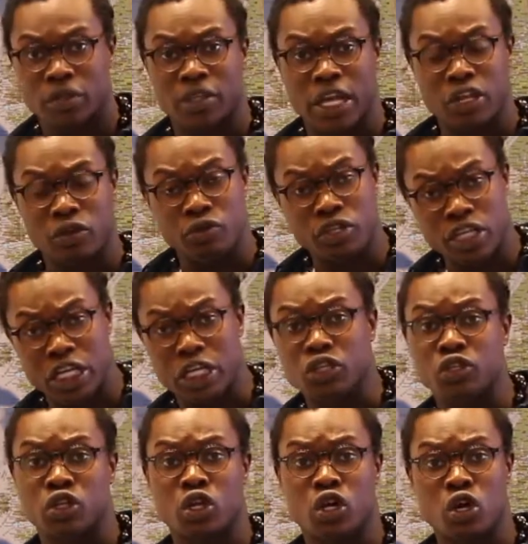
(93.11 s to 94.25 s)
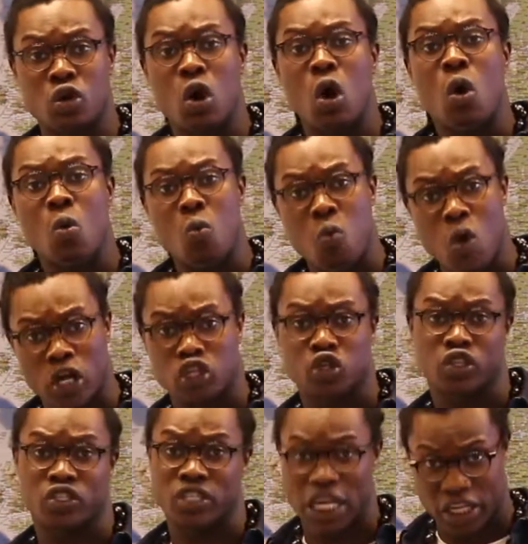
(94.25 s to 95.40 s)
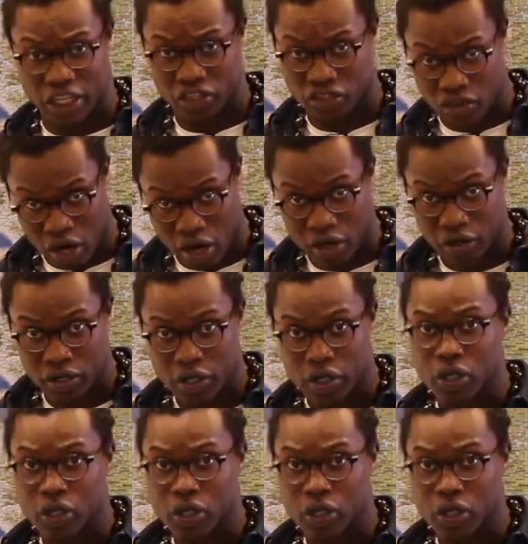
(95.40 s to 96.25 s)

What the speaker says: then you need to know what your talents are.